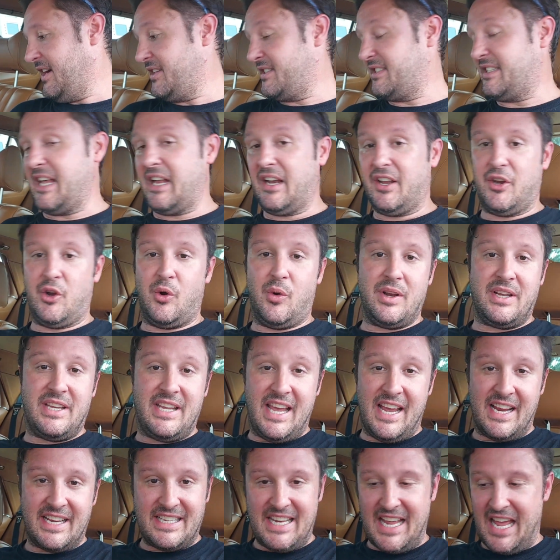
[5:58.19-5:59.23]
solenoid
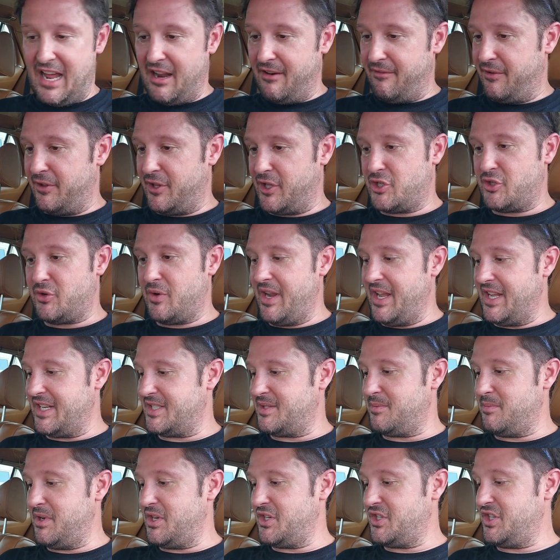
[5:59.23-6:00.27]
kickdown for the
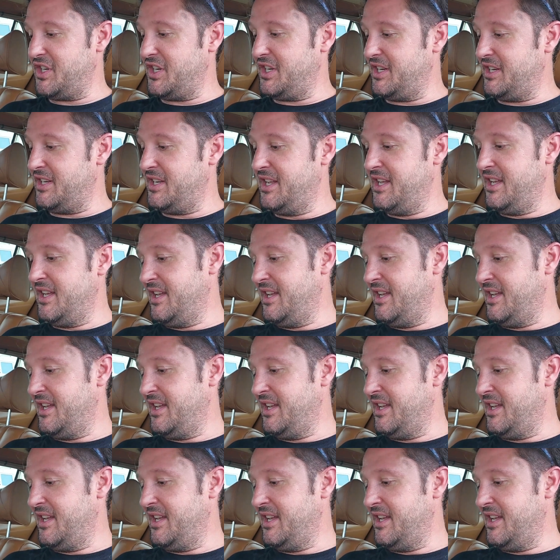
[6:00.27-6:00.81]
transmission,